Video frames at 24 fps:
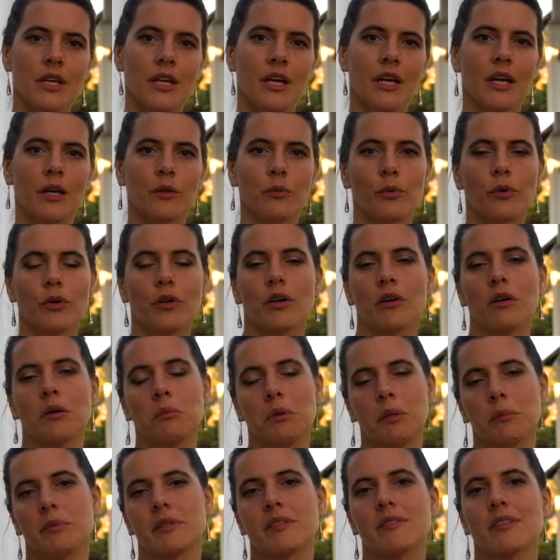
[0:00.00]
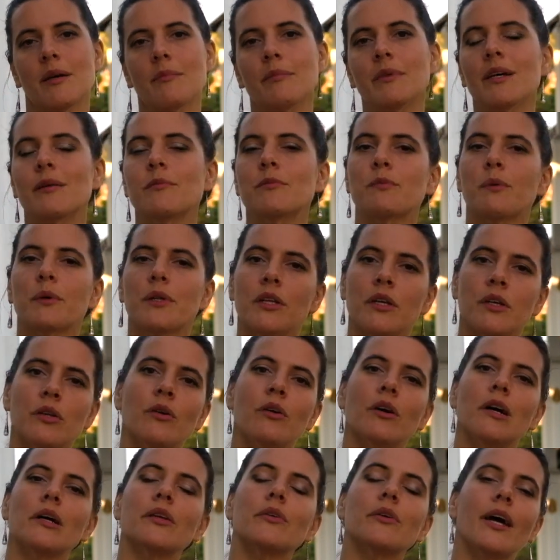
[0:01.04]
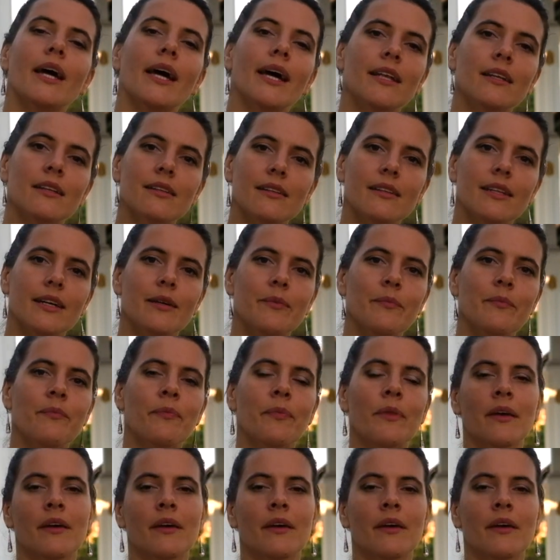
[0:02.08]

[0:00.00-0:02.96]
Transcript: at work, or maybe sometimes, but they know how to handle them.